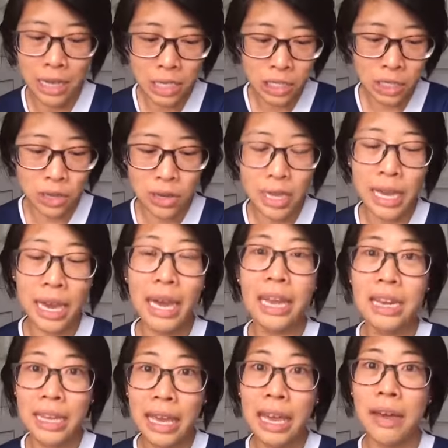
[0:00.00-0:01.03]
So you
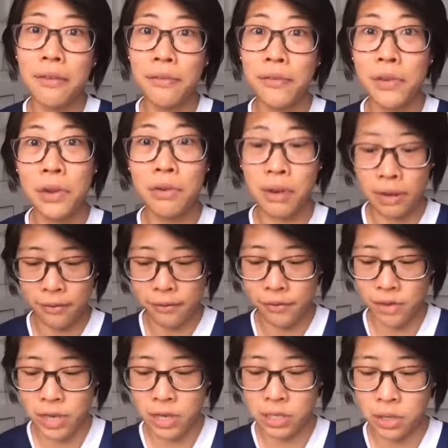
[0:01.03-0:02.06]
can get
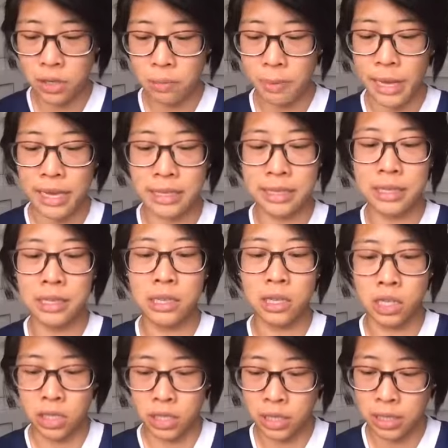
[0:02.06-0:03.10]
fluoride-free toothpastes,
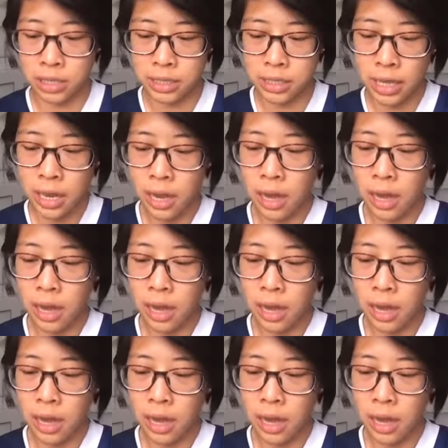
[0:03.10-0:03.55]
such as